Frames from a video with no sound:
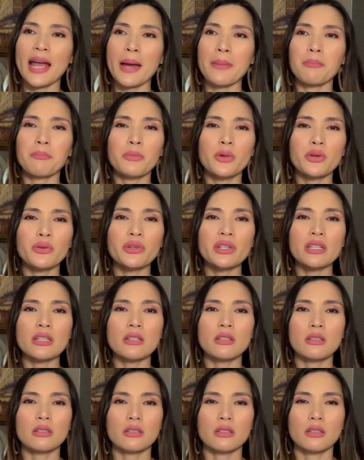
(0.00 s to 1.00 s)

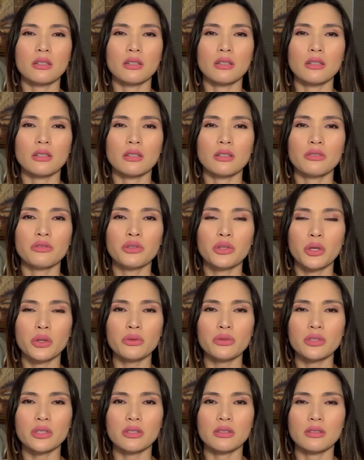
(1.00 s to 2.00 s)
ambery
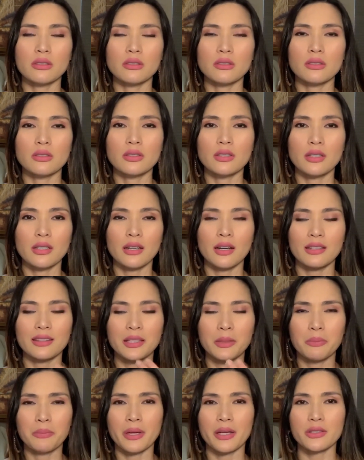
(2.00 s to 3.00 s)
note at
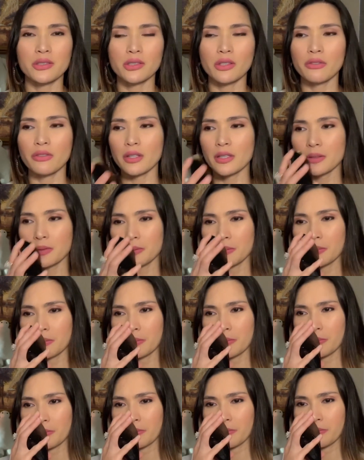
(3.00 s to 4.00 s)
the base of it,
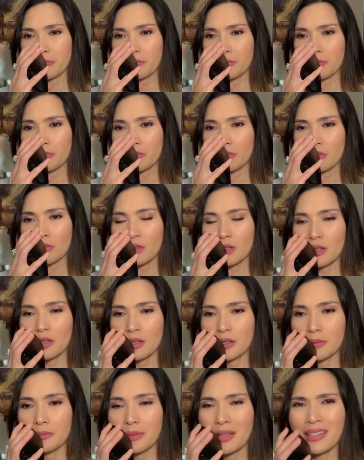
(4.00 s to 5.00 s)

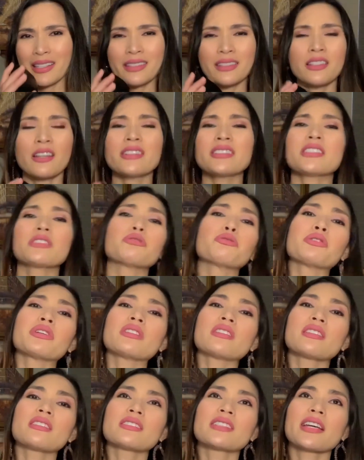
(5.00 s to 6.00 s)
and it doesn't
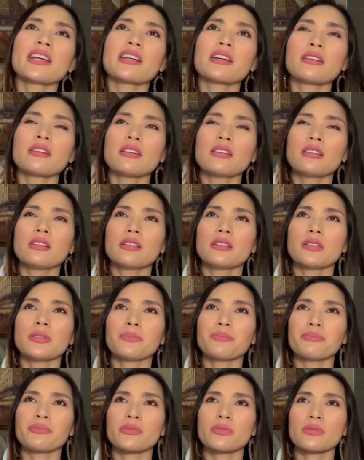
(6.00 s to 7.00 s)
really take
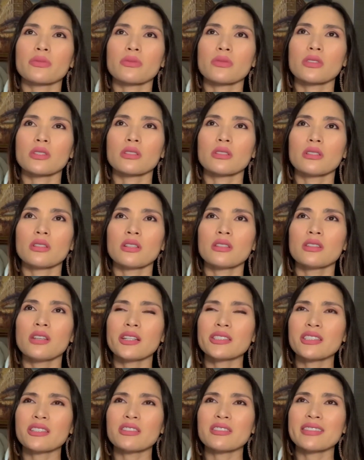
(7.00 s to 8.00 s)
it
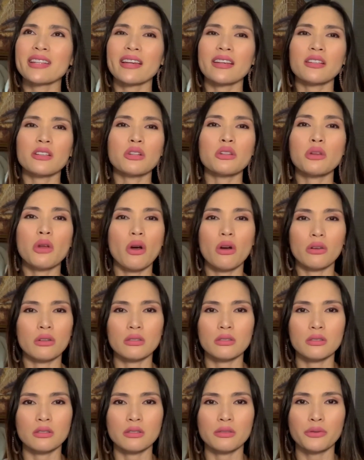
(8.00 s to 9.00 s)
doesn't take long
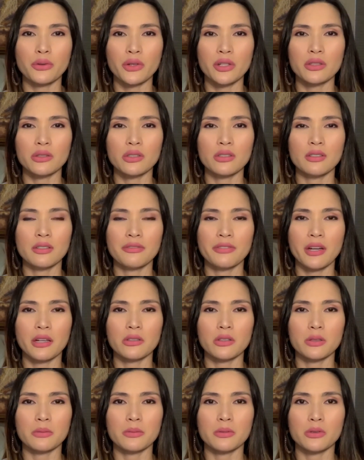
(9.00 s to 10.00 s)
for it to
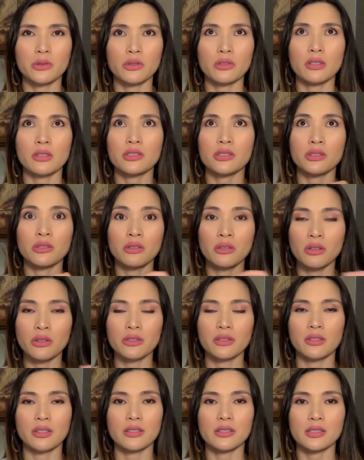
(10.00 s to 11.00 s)
develop to its
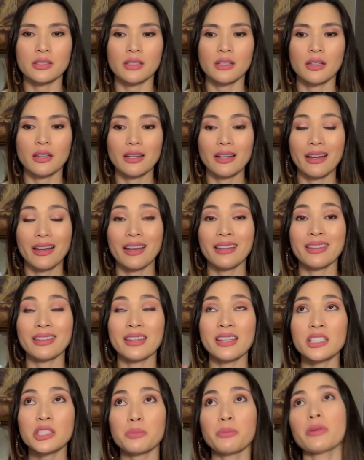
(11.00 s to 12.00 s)
goodness. And
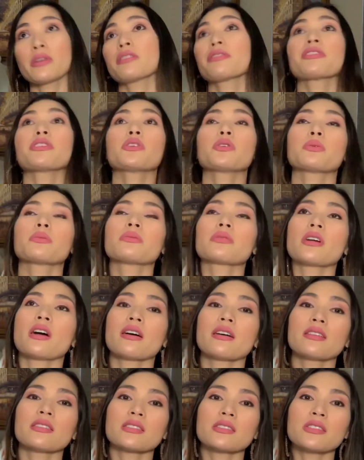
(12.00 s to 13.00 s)
this perfume,
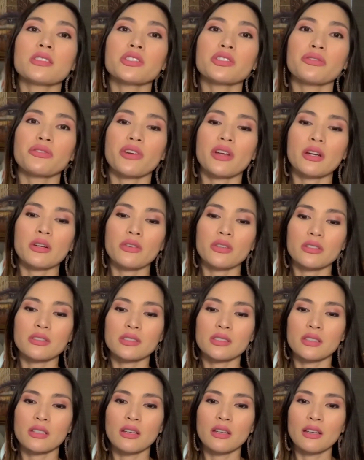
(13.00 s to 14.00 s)
guys, this
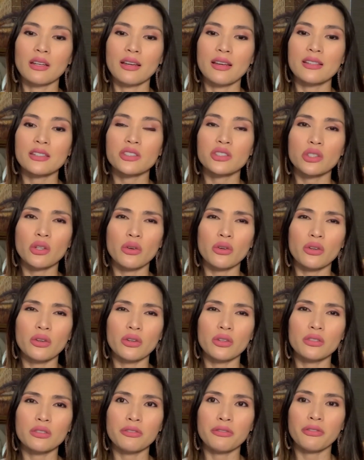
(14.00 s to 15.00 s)
fragrance is so
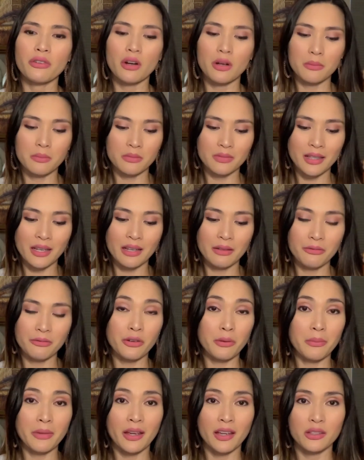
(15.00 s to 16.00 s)
good from
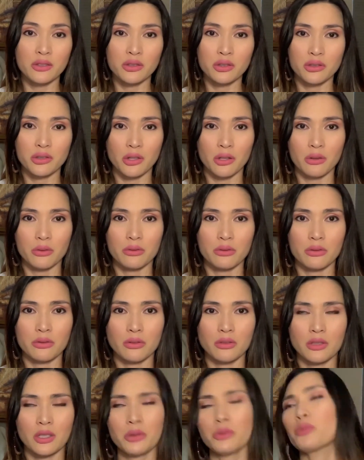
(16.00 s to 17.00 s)
head to toe.
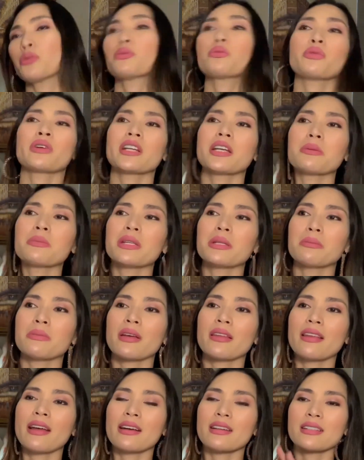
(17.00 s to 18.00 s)
And what I mean
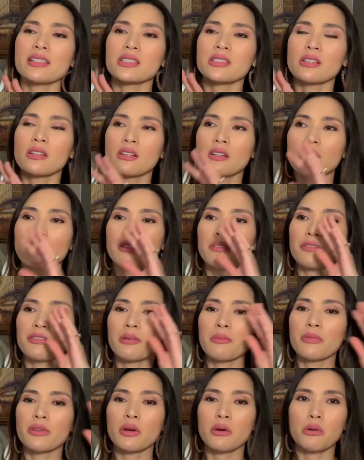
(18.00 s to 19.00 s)
by that is
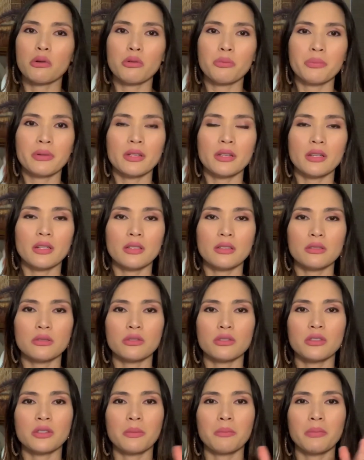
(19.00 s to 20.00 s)
from the opening
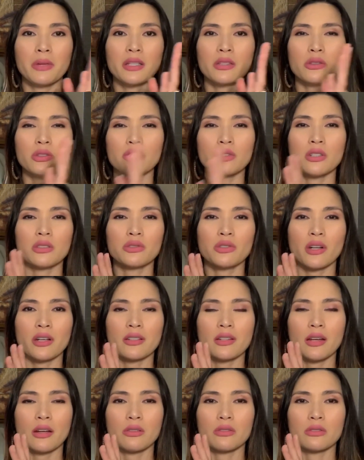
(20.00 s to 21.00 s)
to the mid to the dry
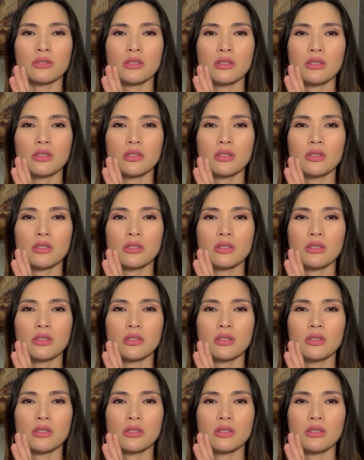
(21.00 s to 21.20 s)
down.